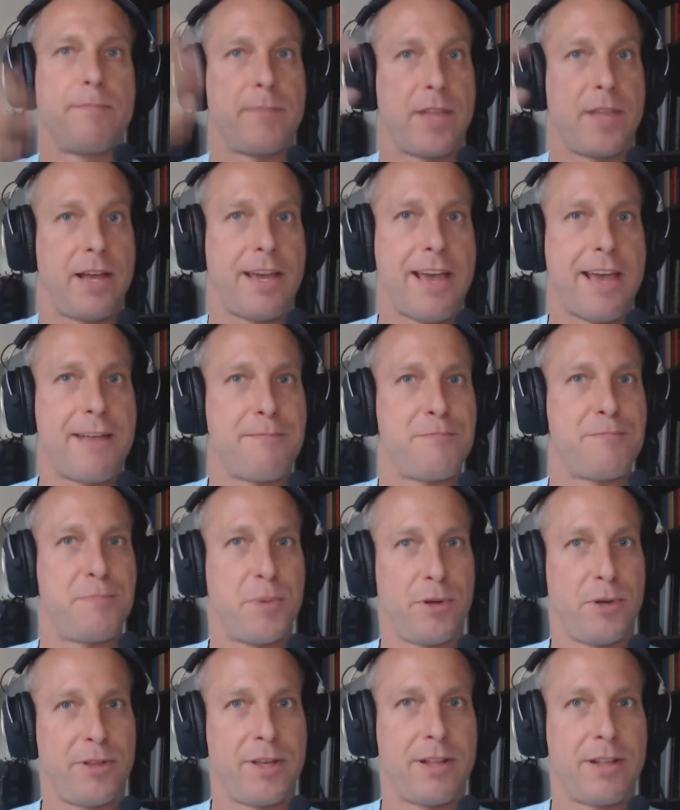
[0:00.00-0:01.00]
Again,
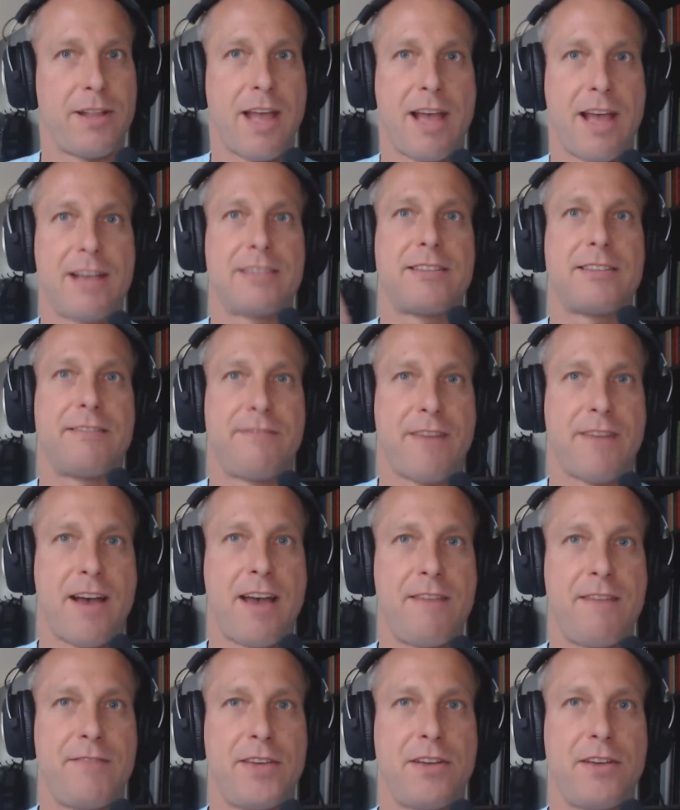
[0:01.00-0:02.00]
Bullion has a
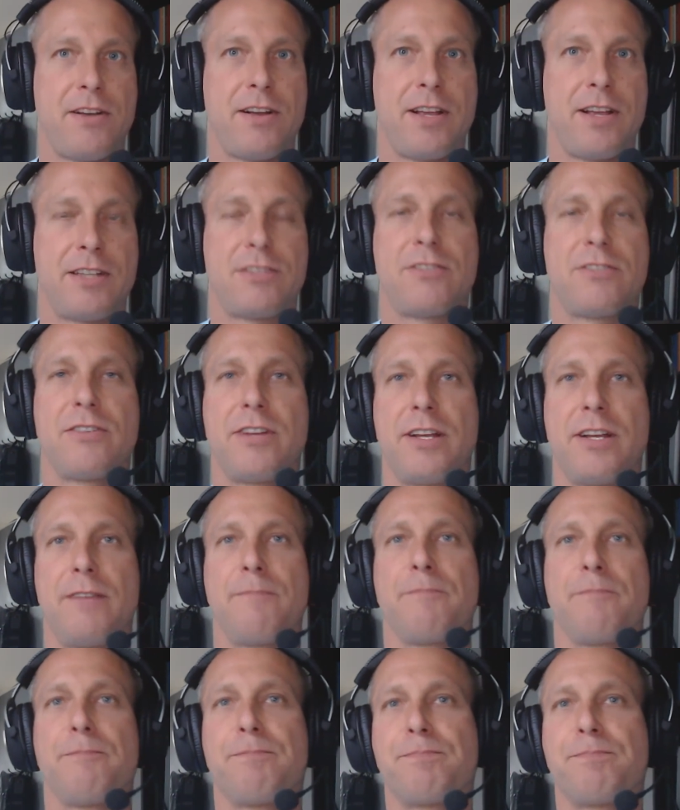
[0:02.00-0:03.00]
5-year history,
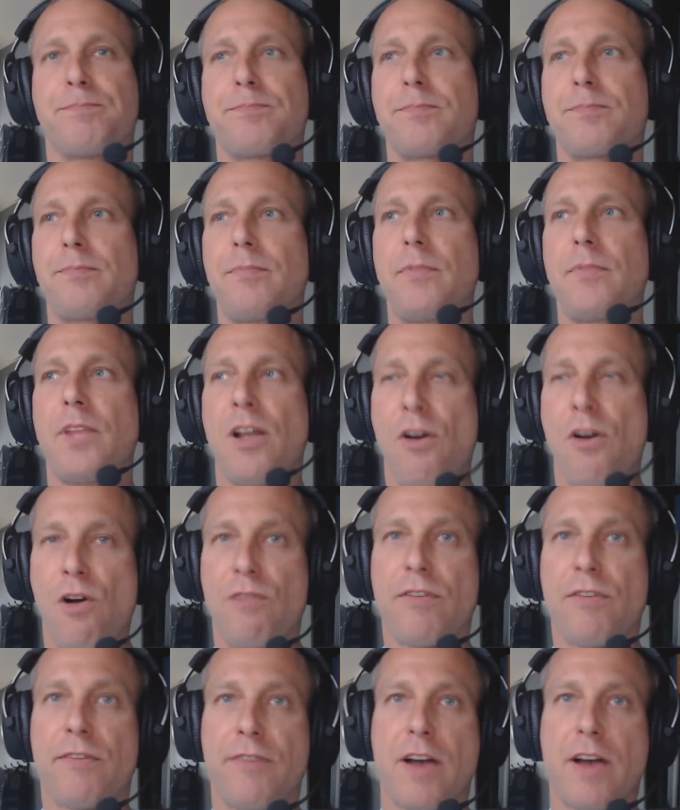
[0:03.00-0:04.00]

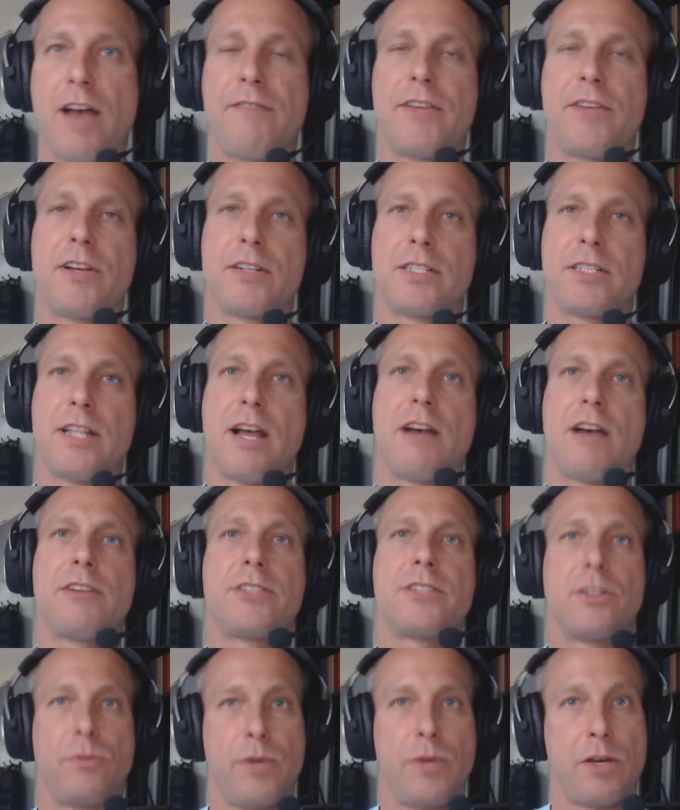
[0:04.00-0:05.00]
over 5 years now,
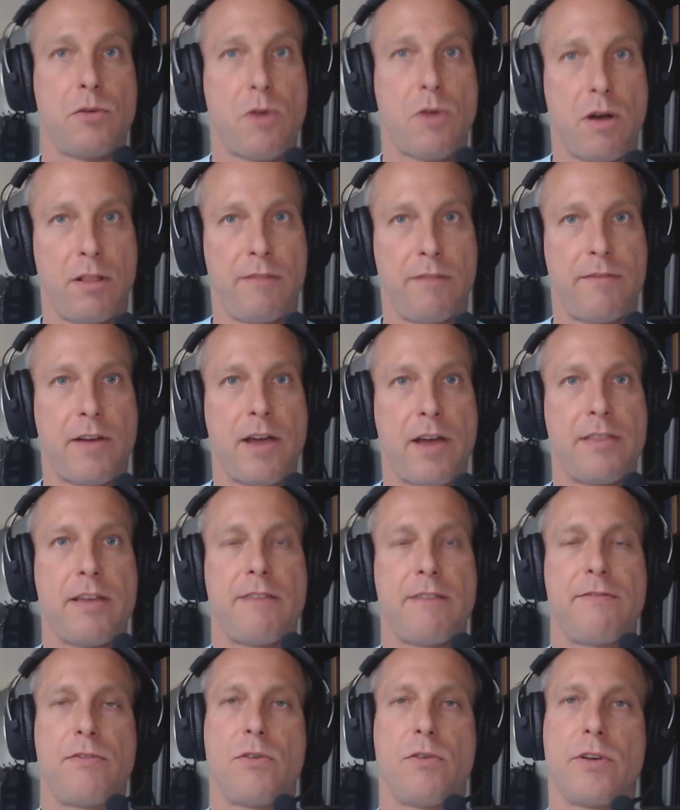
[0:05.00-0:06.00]
so we qualify that
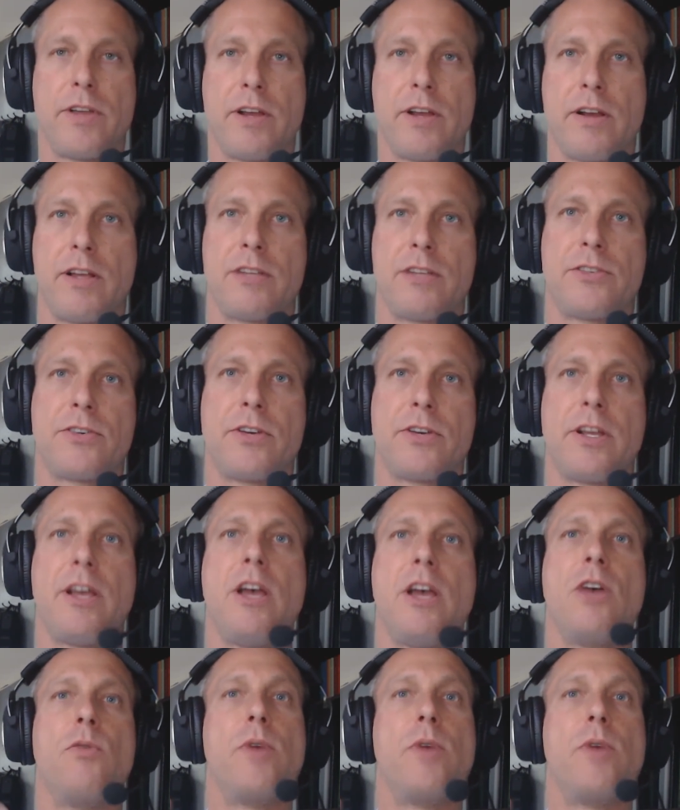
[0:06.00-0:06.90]
4-year history.